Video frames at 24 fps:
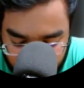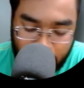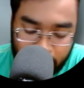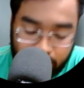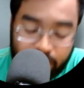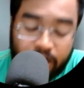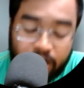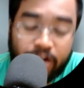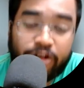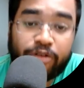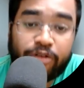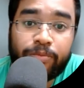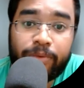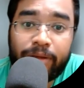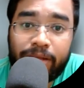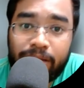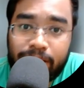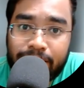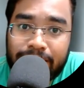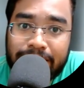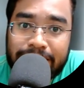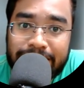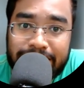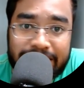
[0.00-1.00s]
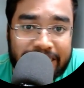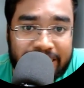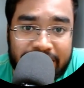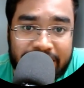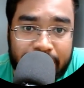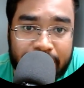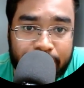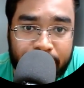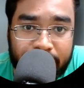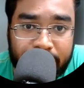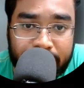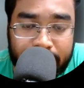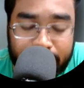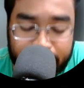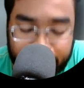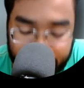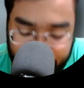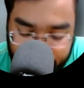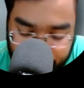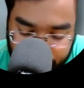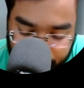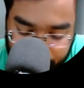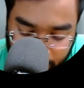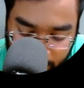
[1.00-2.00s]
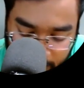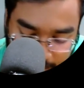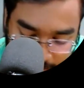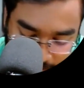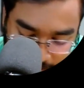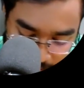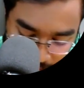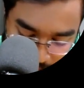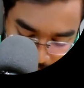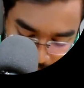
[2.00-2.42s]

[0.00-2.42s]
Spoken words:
there will be 16 bits, isn't